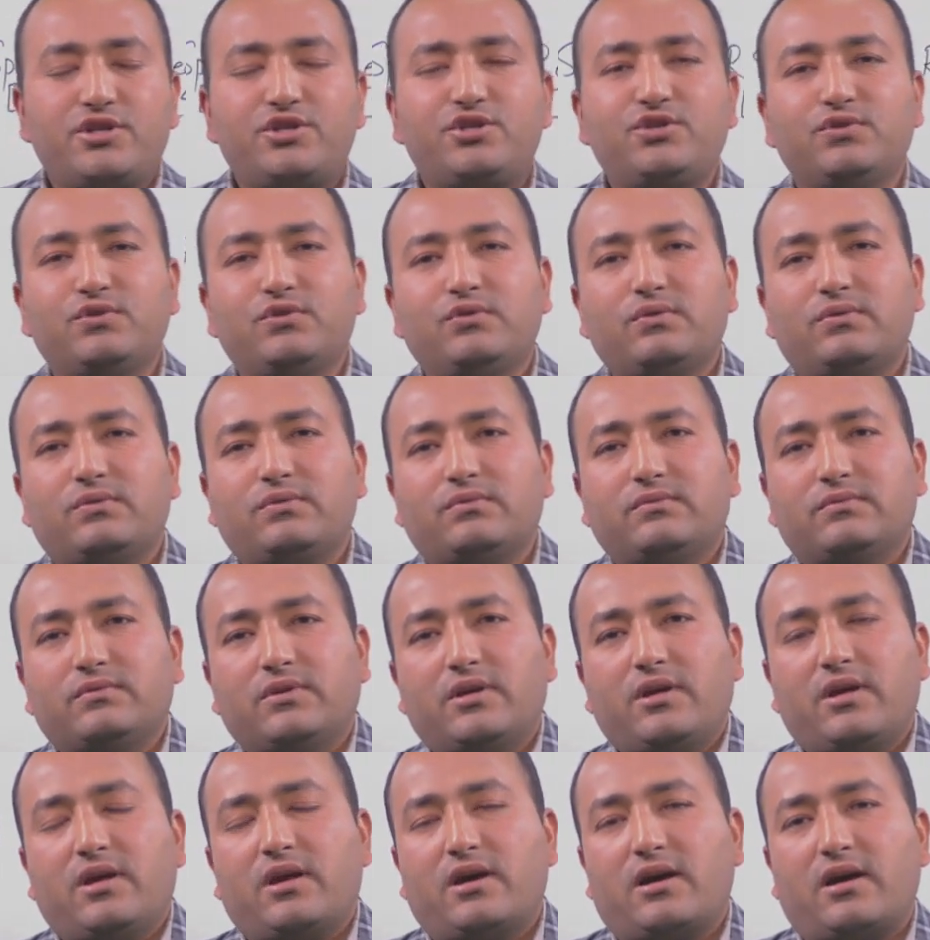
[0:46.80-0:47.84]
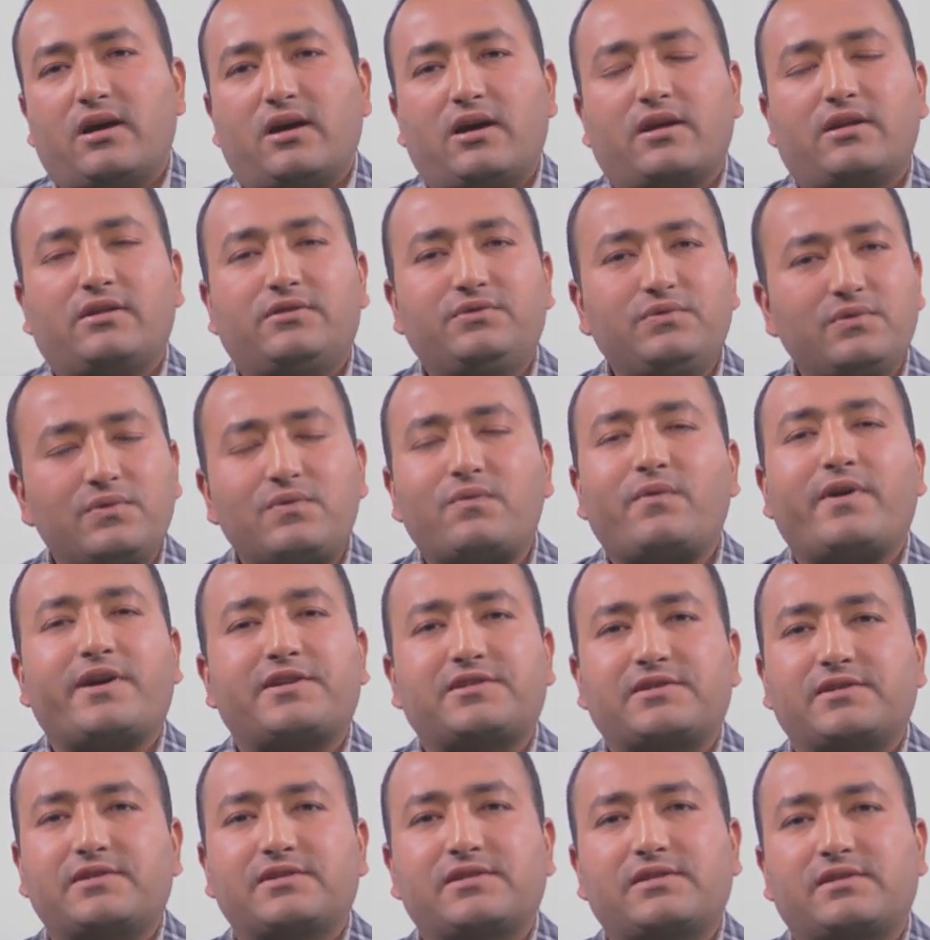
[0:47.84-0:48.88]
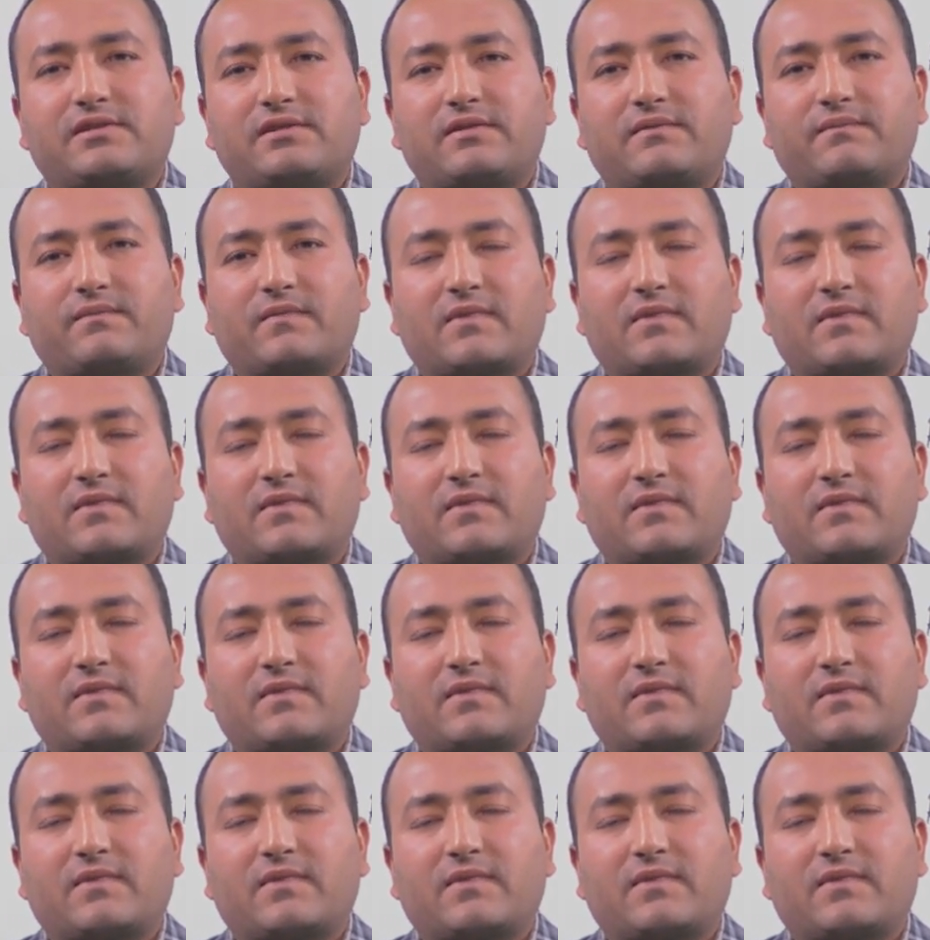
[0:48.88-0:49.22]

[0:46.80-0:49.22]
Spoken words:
two questions.